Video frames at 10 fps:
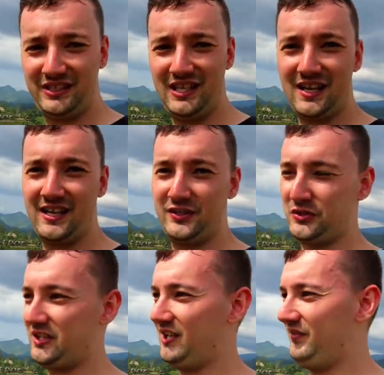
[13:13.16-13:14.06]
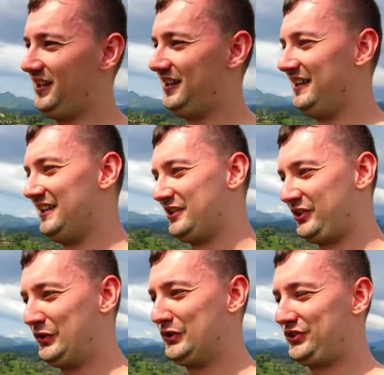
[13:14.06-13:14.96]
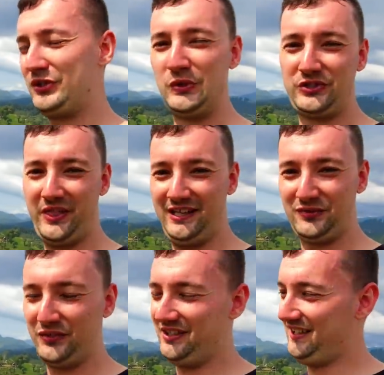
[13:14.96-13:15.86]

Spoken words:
in Sri Lanka I should cover. Huge, huge thanks for